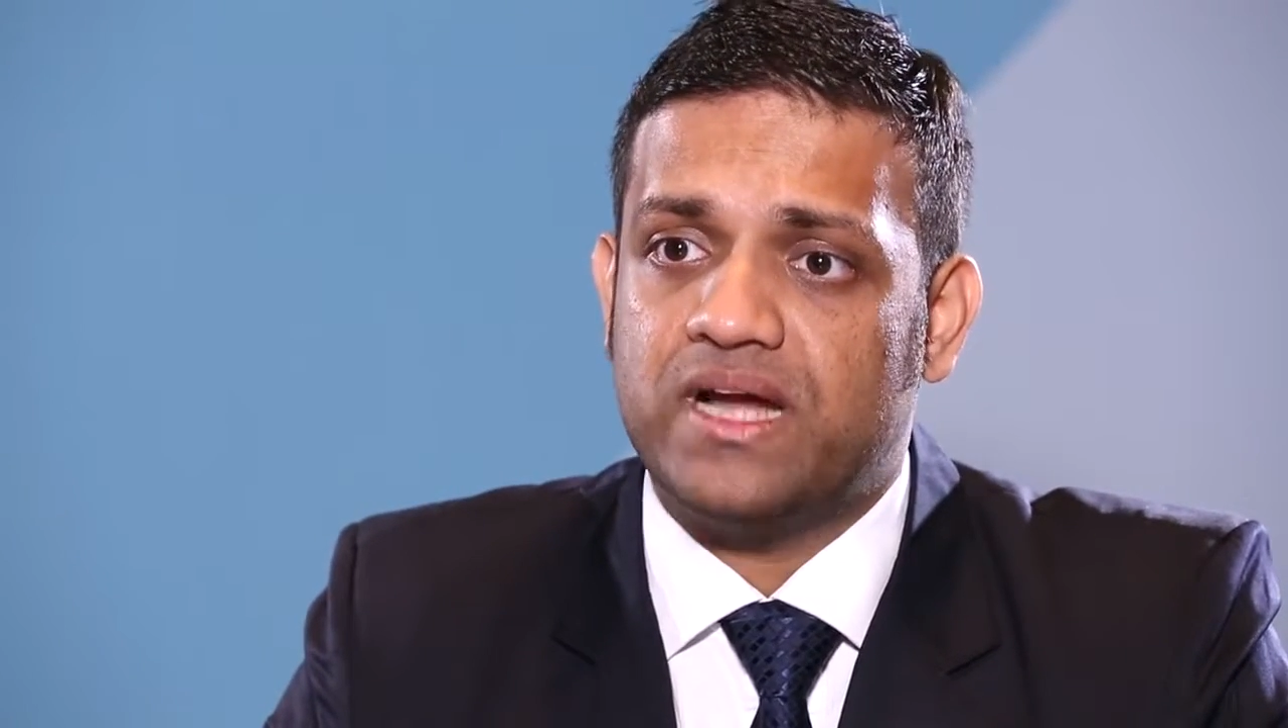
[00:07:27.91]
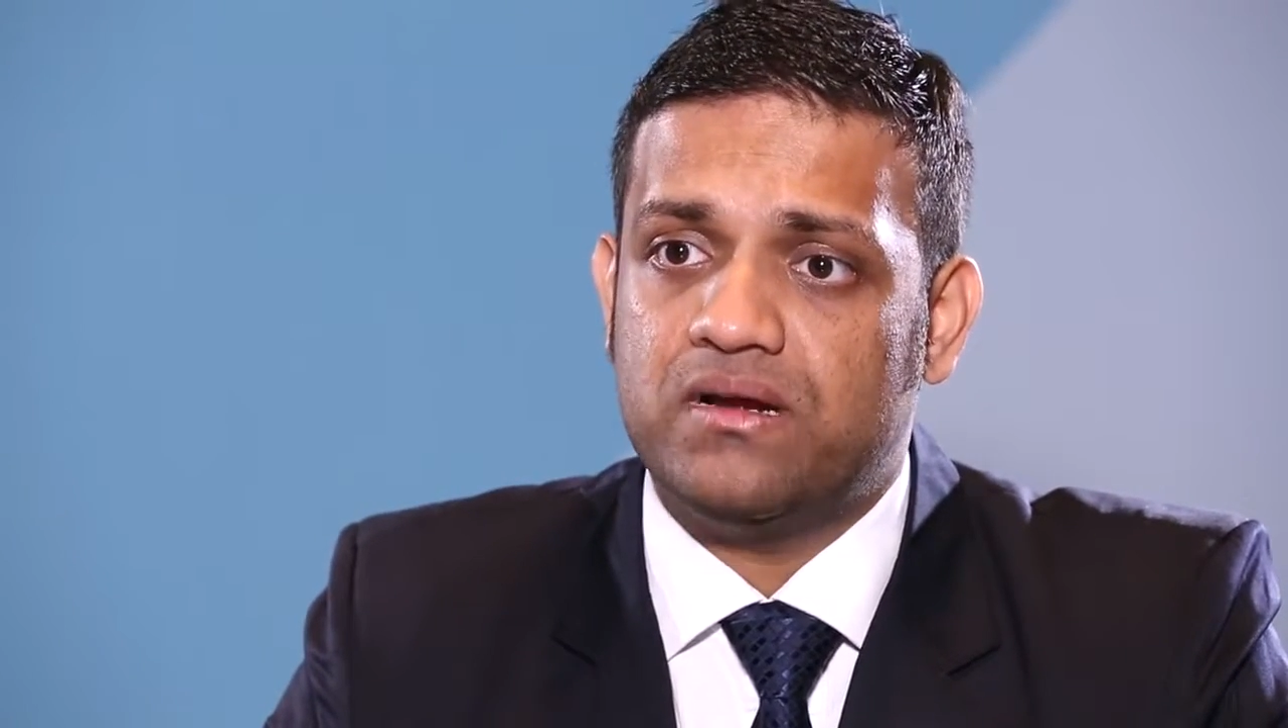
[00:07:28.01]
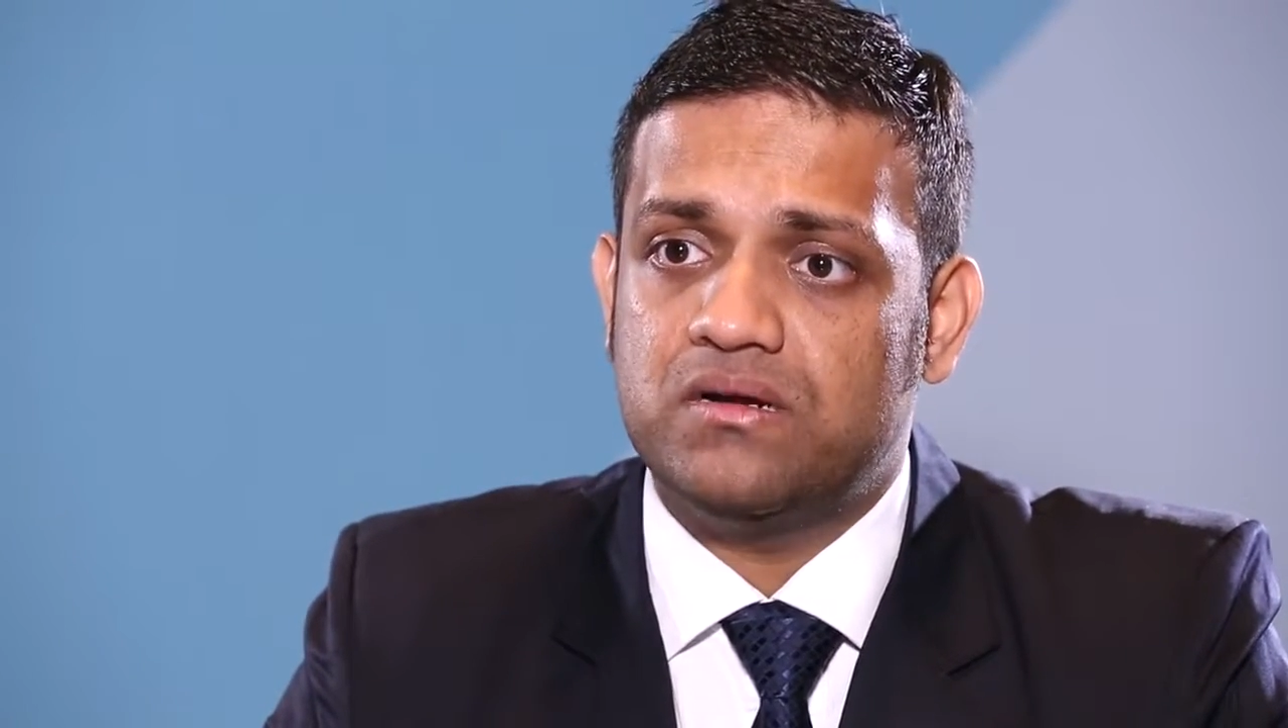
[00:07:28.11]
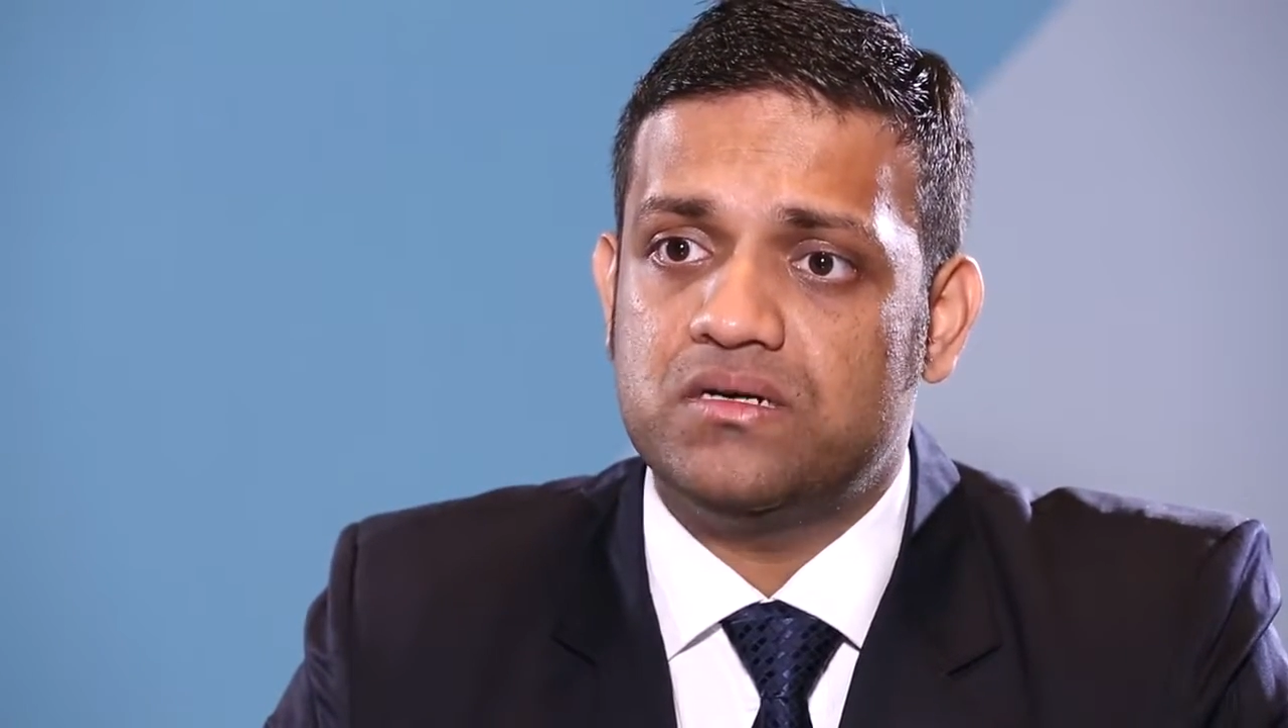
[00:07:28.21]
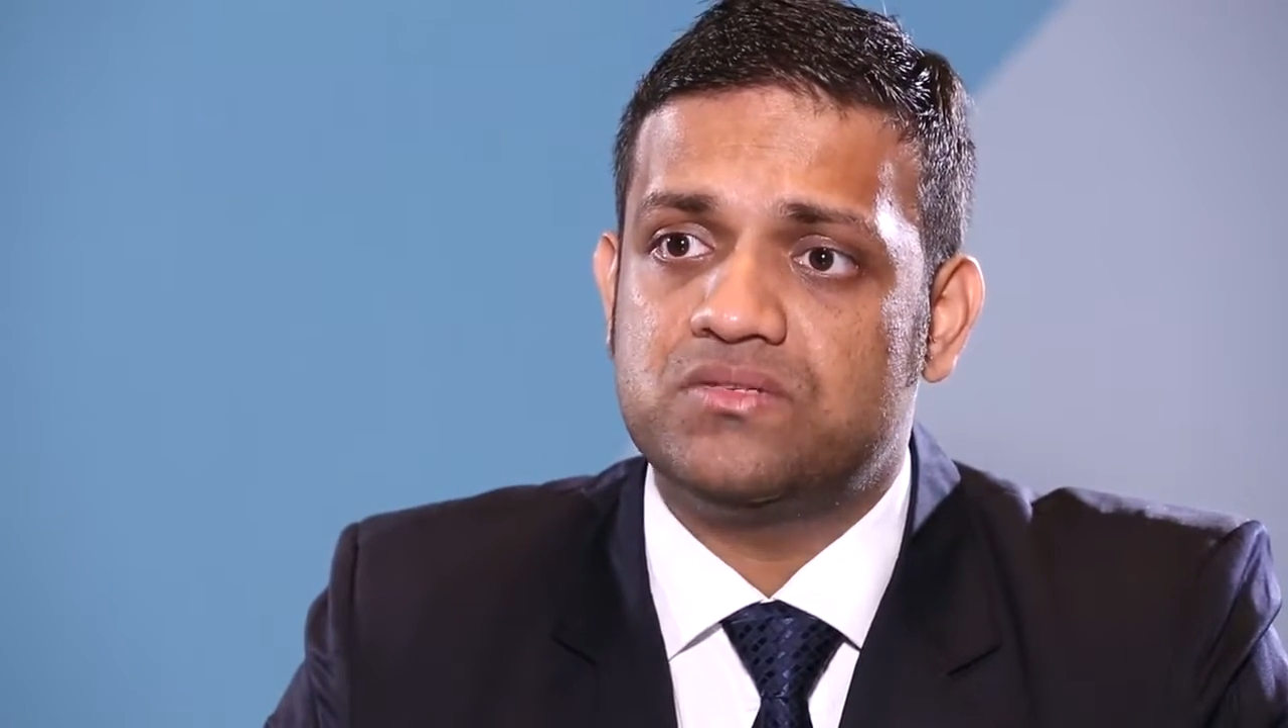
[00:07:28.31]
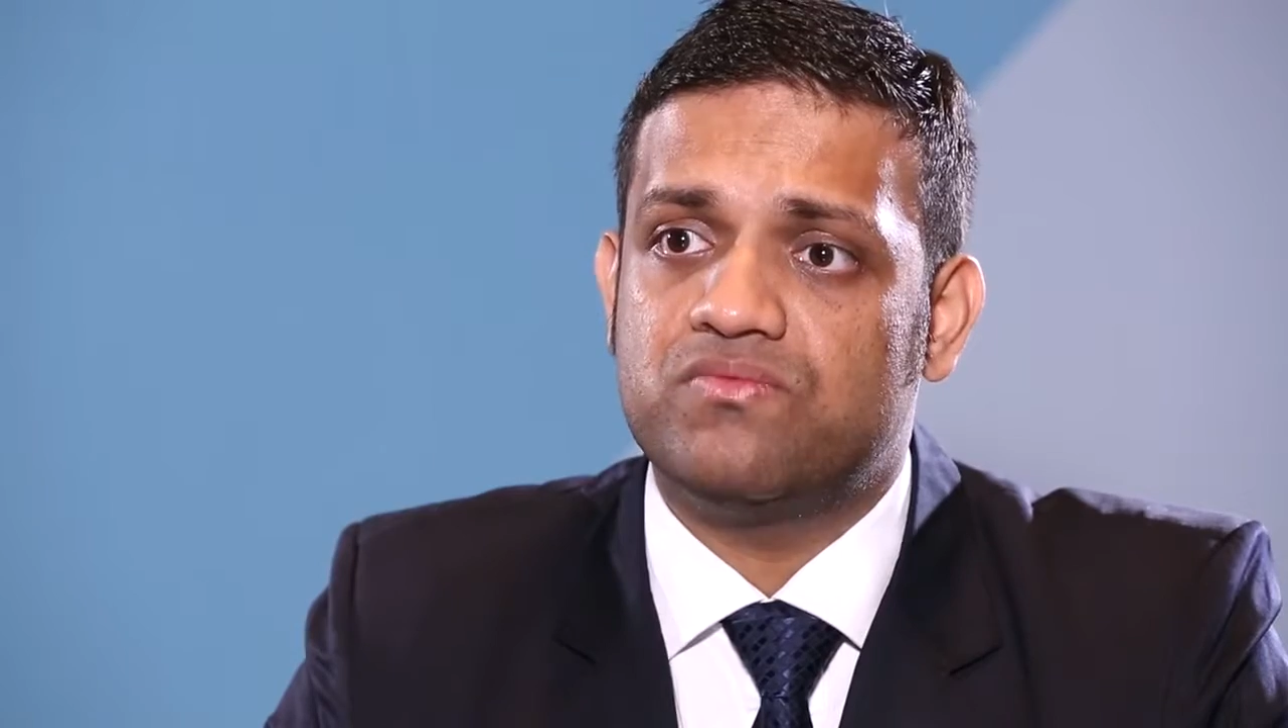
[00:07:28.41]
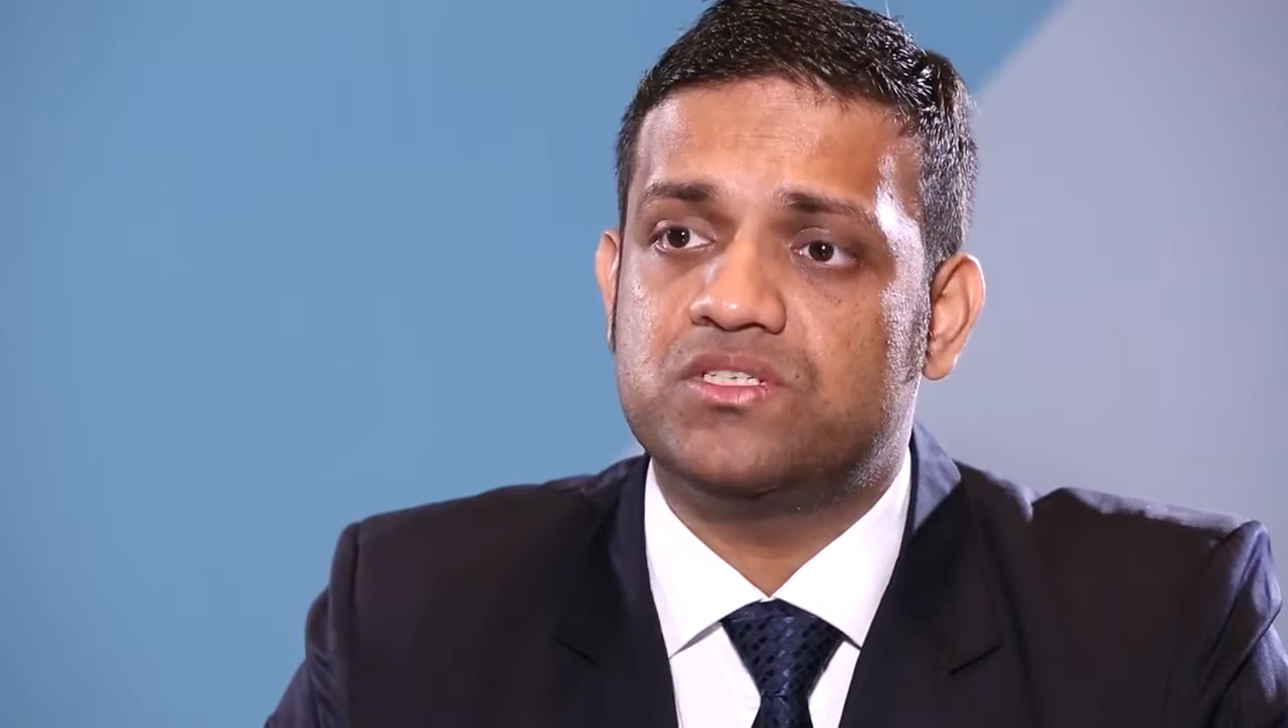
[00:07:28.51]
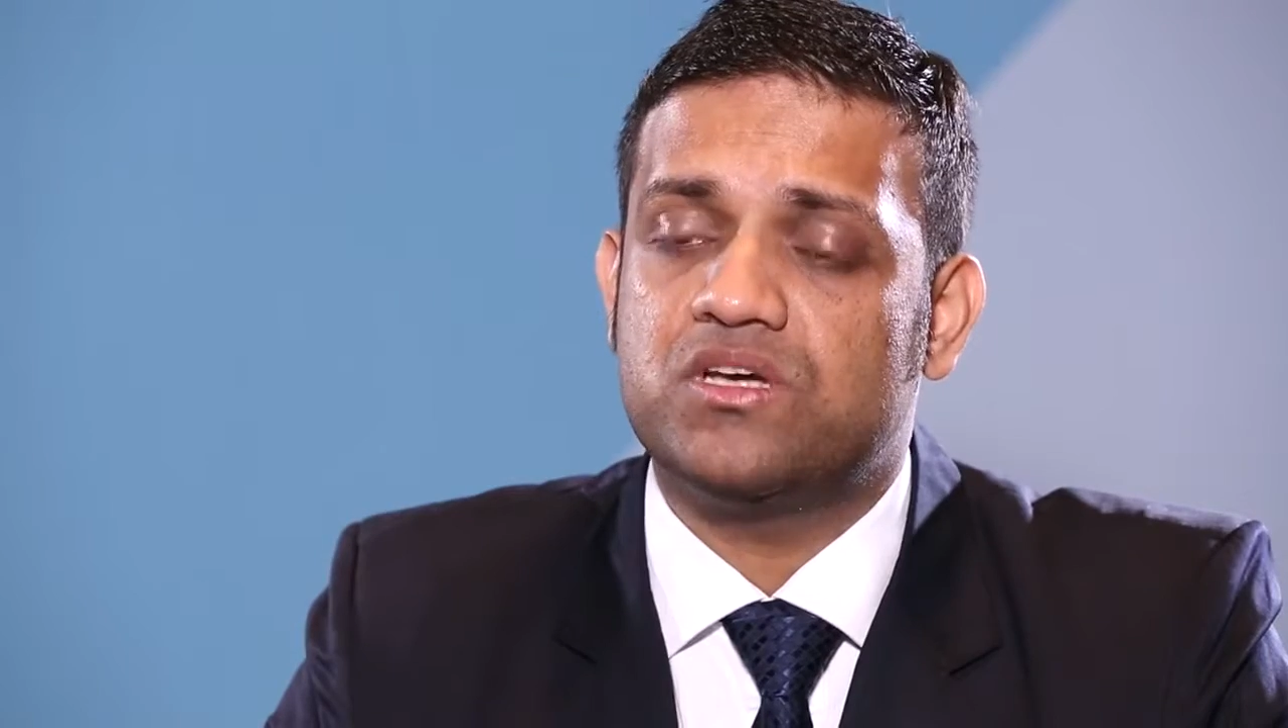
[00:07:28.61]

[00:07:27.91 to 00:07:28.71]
standards